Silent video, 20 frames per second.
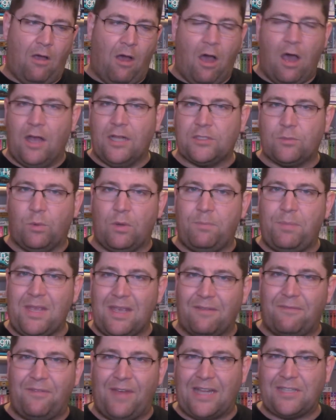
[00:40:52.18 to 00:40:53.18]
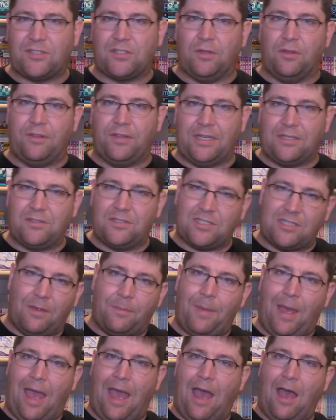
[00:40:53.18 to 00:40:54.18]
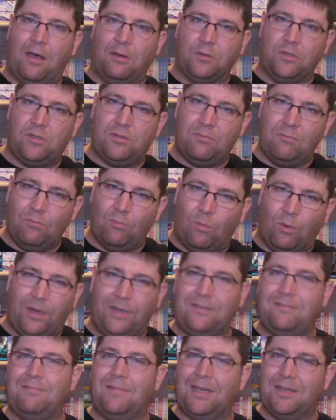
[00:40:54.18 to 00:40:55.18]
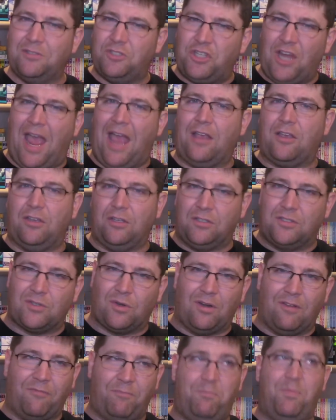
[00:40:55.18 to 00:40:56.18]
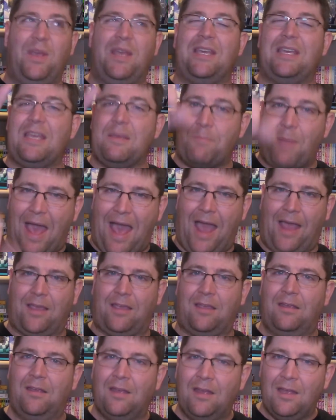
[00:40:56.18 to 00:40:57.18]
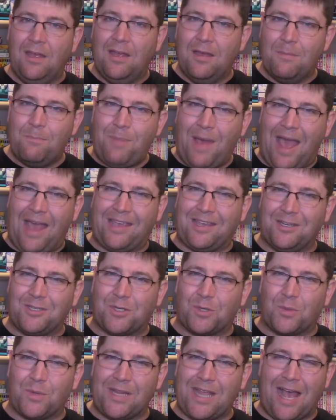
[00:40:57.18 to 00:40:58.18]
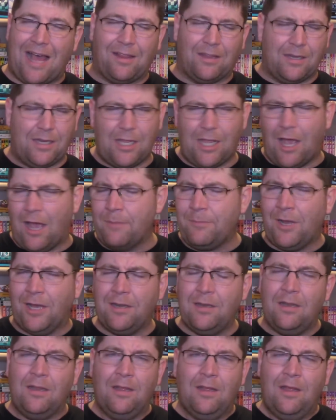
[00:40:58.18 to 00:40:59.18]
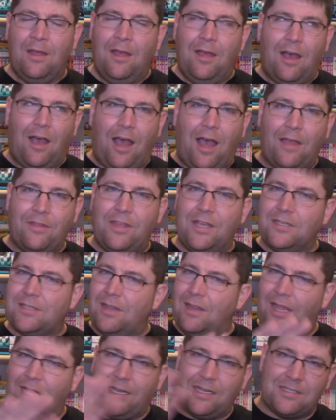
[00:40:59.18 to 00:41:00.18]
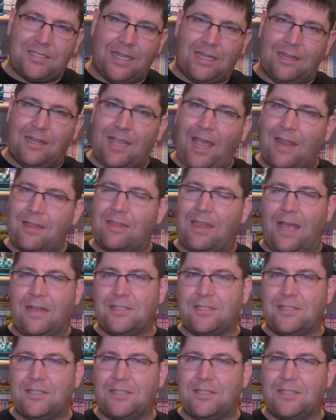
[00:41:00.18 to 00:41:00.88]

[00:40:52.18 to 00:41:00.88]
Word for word: Oz would be a vessel that somehow would Jack could sort of piggyback back into reality. I'm not this like I said that